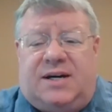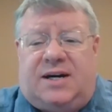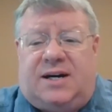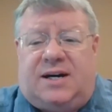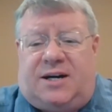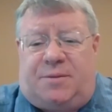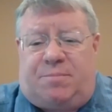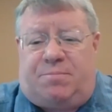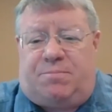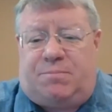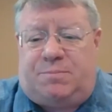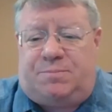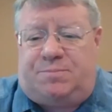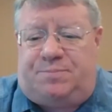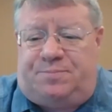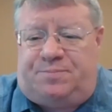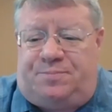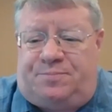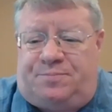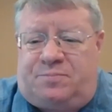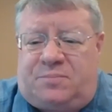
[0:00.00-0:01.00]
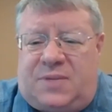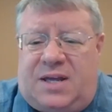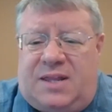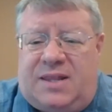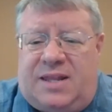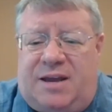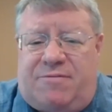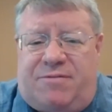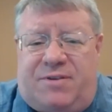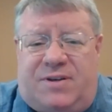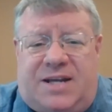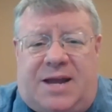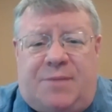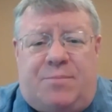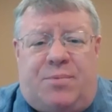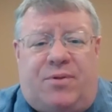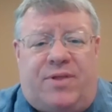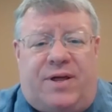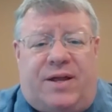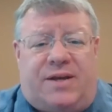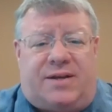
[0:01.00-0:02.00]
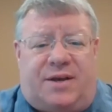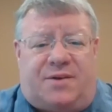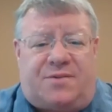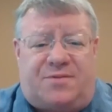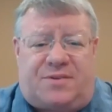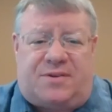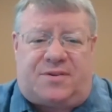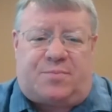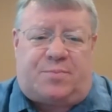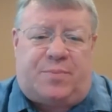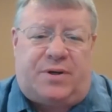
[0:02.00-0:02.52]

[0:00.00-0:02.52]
And they have a table that does this,